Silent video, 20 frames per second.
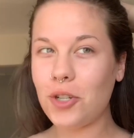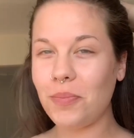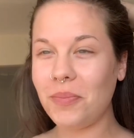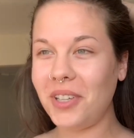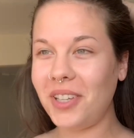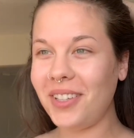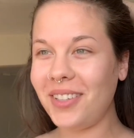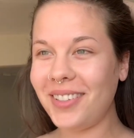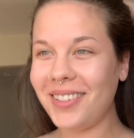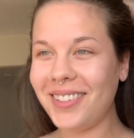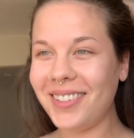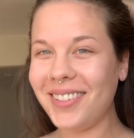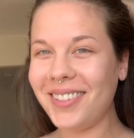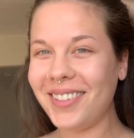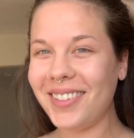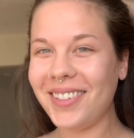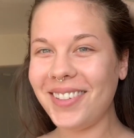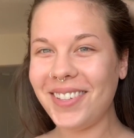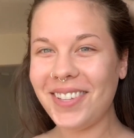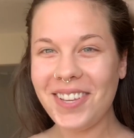me
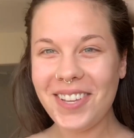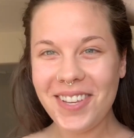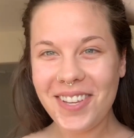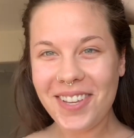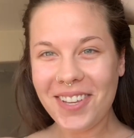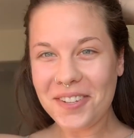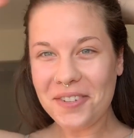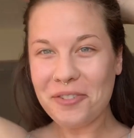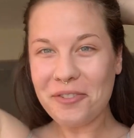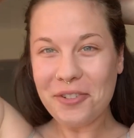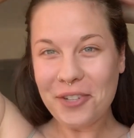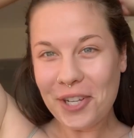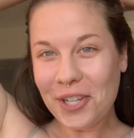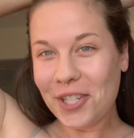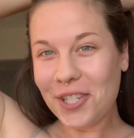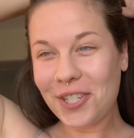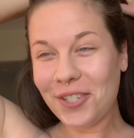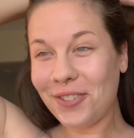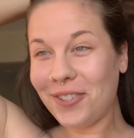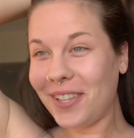if I
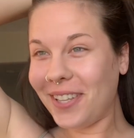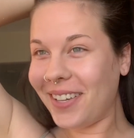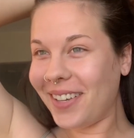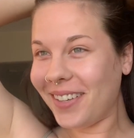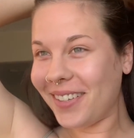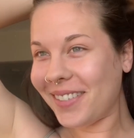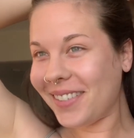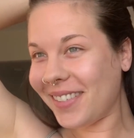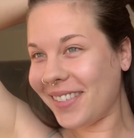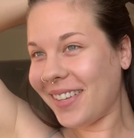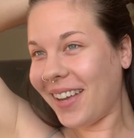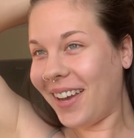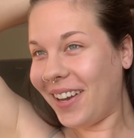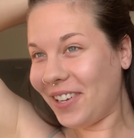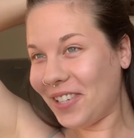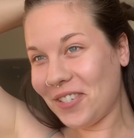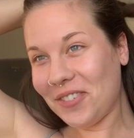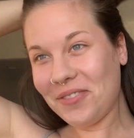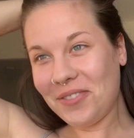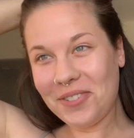do things
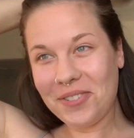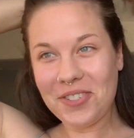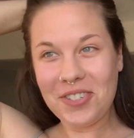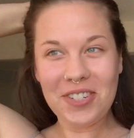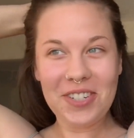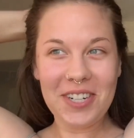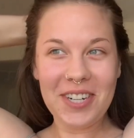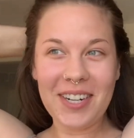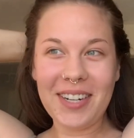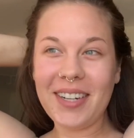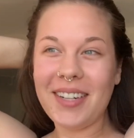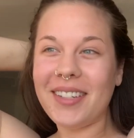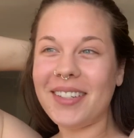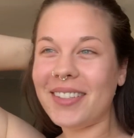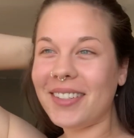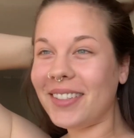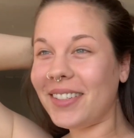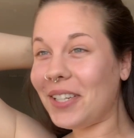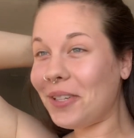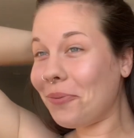out of order.
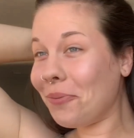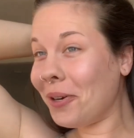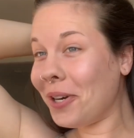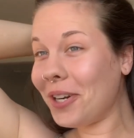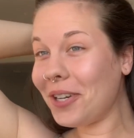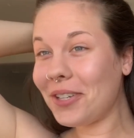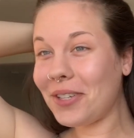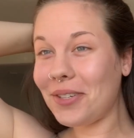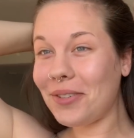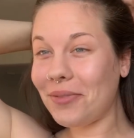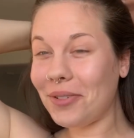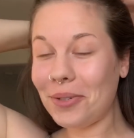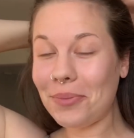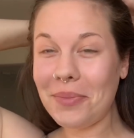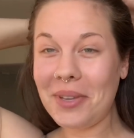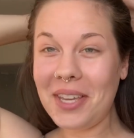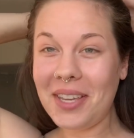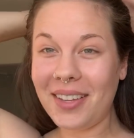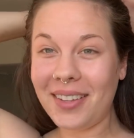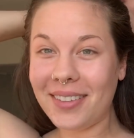It works for
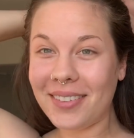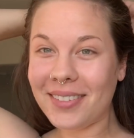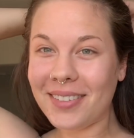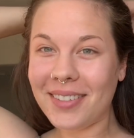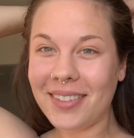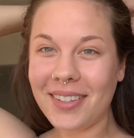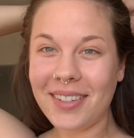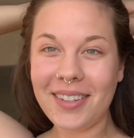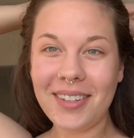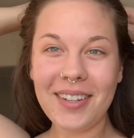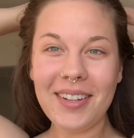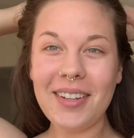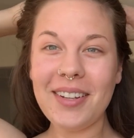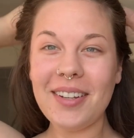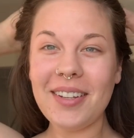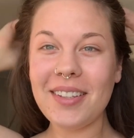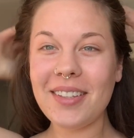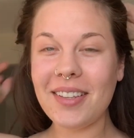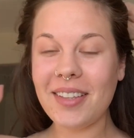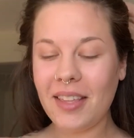me,
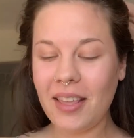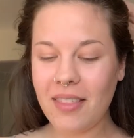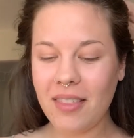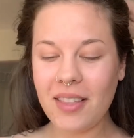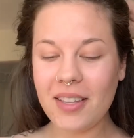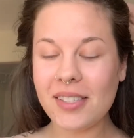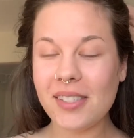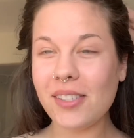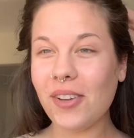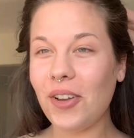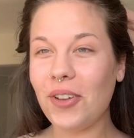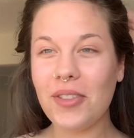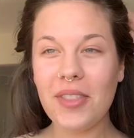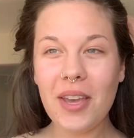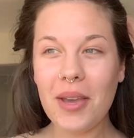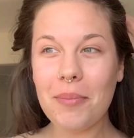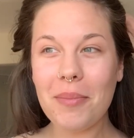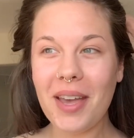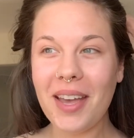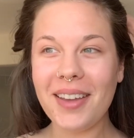and that's all
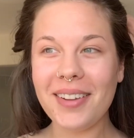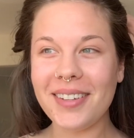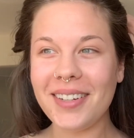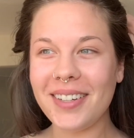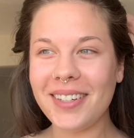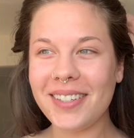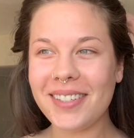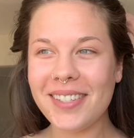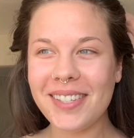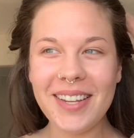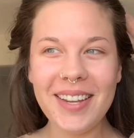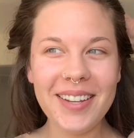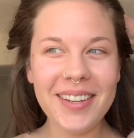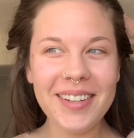that matters.